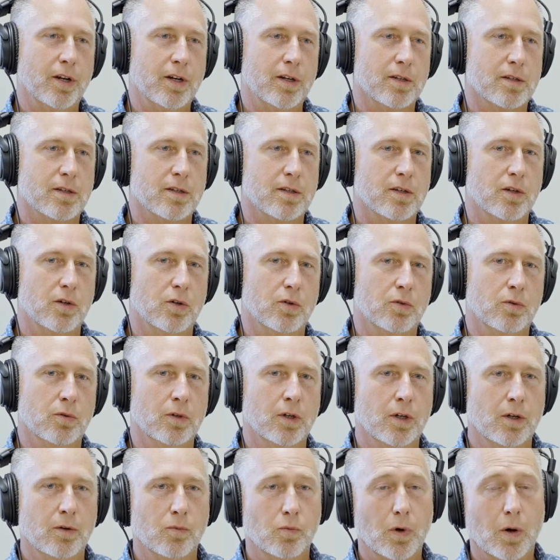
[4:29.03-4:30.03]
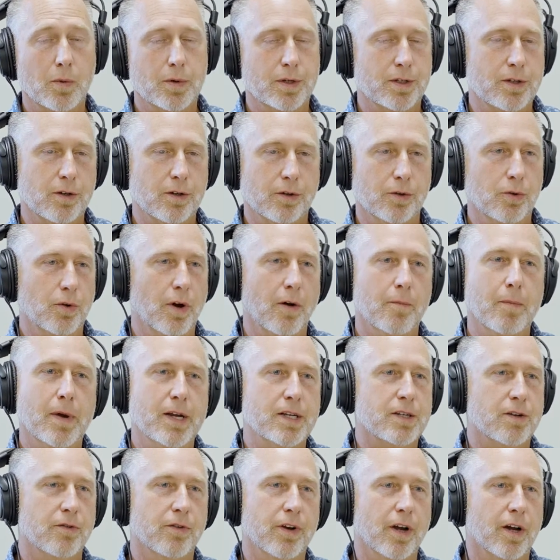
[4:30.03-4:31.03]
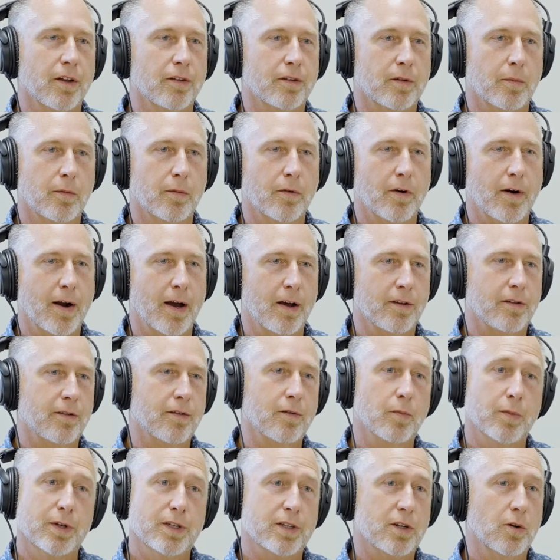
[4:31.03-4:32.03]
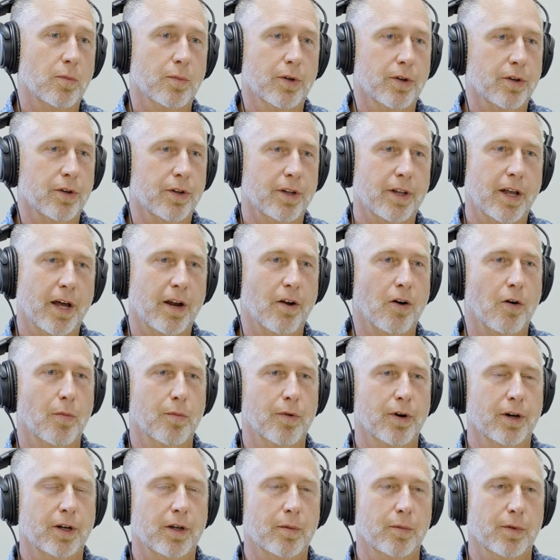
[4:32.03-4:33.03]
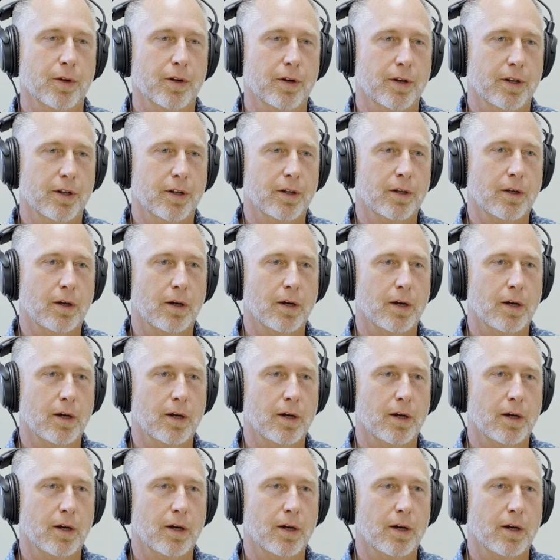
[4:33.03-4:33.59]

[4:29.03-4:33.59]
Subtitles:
And so while we still do have masonry on some of our houses and we still build in that all brick community,